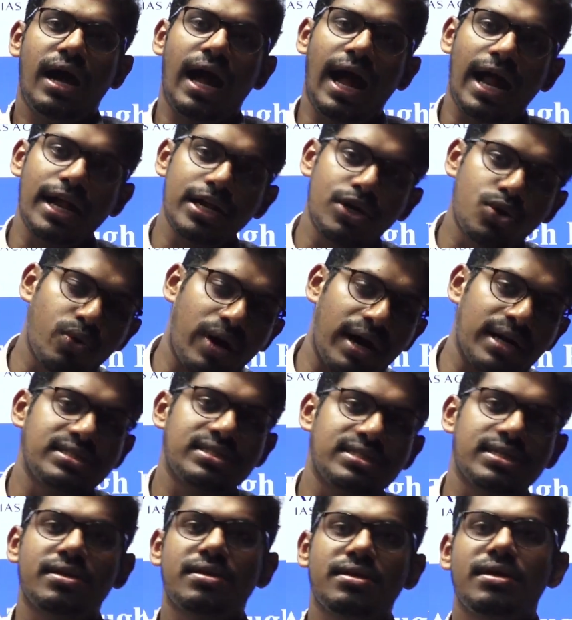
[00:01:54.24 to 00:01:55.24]
and to
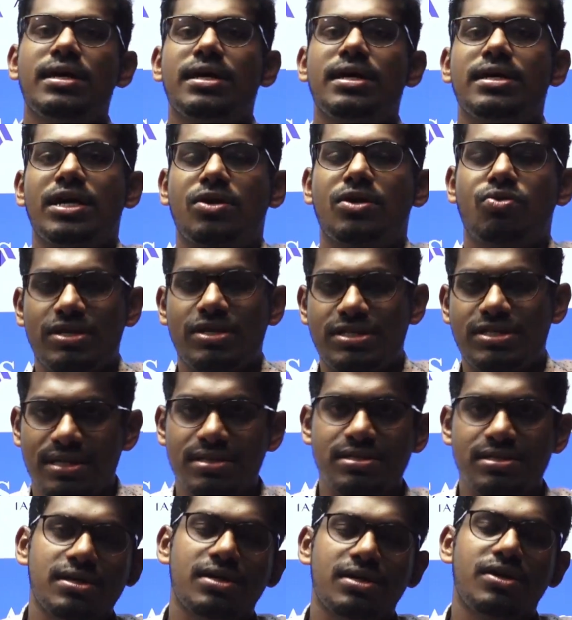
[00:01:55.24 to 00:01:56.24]
answer the
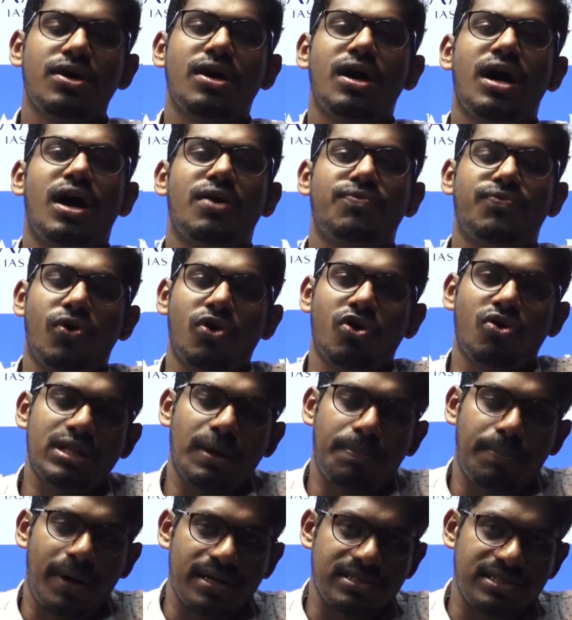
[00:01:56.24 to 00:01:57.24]
questions followed
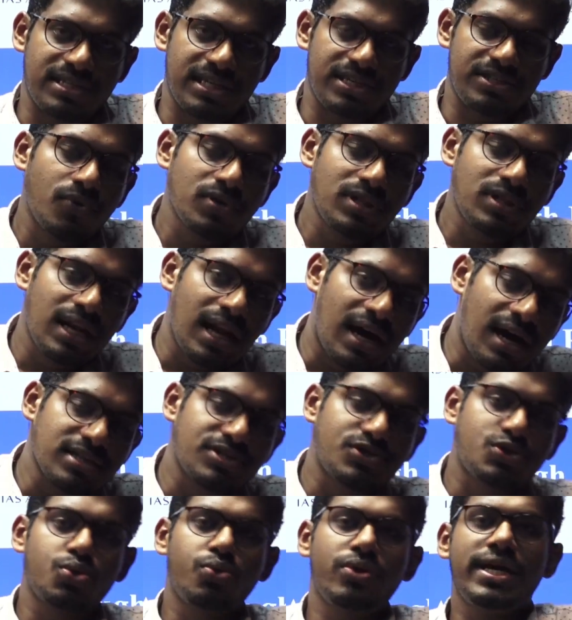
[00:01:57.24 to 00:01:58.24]
the passage. For the
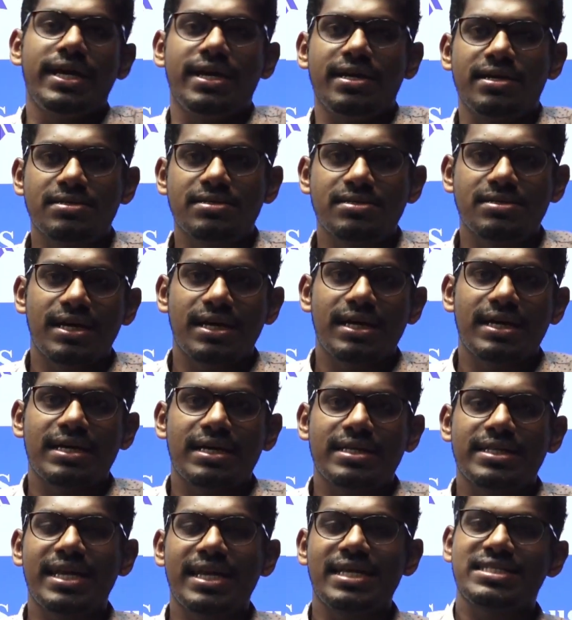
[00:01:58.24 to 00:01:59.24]
last 2 years,
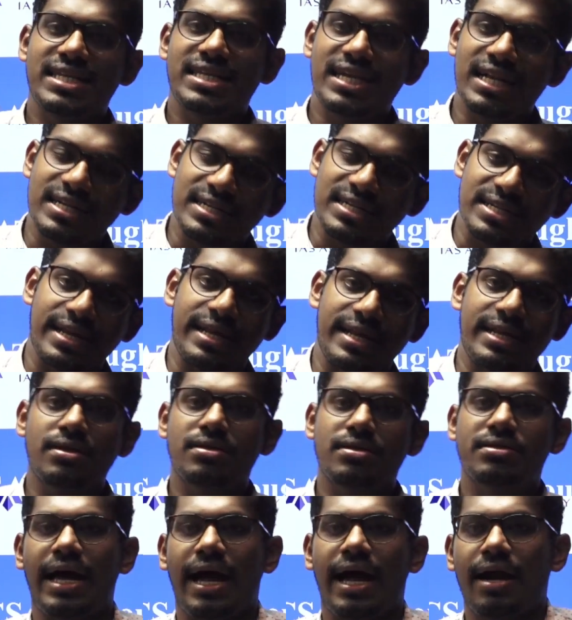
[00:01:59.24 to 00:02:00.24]
there is a
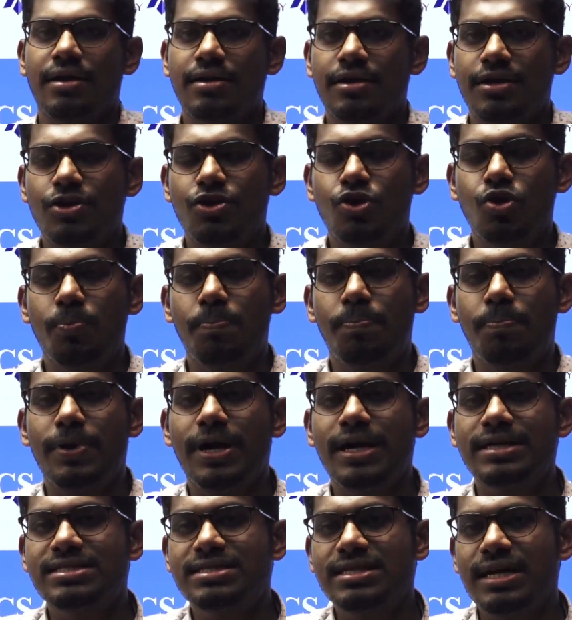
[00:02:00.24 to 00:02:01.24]
trend that
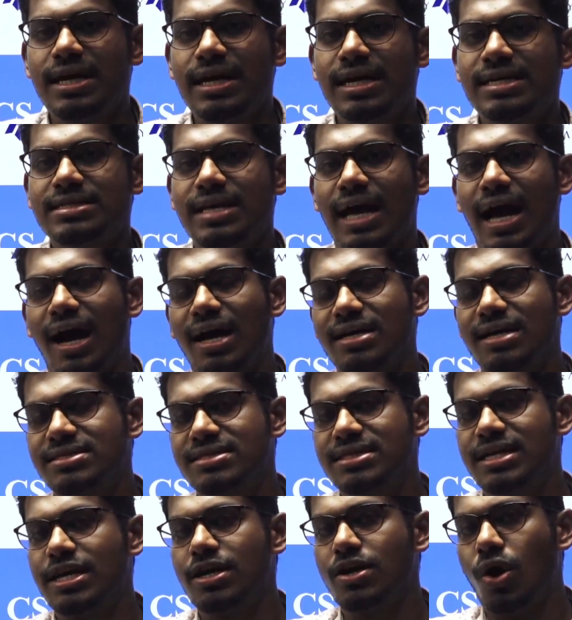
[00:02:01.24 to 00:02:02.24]
UPSC is
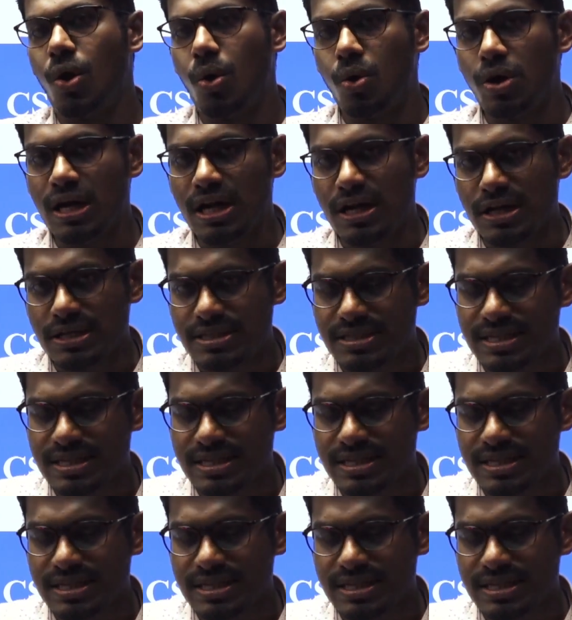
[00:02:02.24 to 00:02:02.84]
asking only